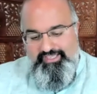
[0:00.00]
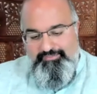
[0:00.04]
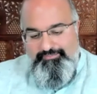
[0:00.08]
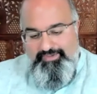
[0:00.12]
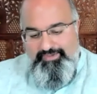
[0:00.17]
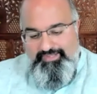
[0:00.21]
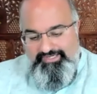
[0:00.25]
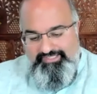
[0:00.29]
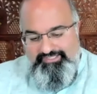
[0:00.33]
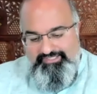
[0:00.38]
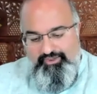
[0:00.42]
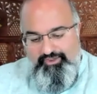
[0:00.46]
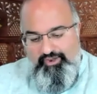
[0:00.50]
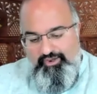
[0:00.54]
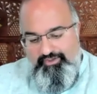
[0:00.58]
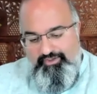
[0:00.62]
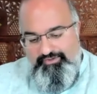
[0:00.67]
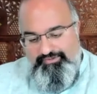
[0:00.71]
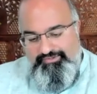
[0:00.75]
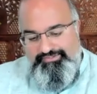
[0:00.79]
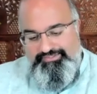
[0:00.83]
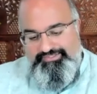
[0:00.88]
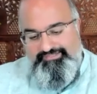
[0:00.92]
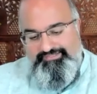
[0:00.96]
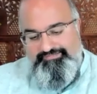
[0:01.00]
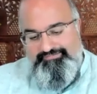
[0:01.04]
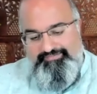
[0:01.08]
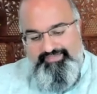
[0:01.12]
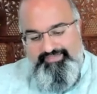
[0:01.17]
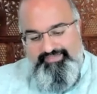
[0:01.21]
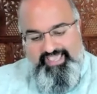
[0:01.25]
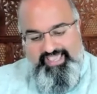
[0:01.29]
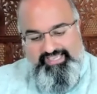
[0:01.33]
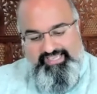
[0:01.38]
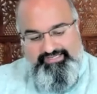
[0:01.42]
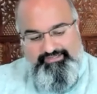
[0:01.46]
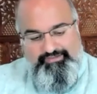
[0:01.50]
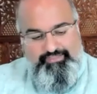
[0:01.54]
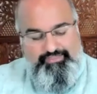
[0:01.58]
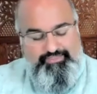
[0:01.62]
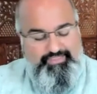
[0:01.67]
But it honors the fact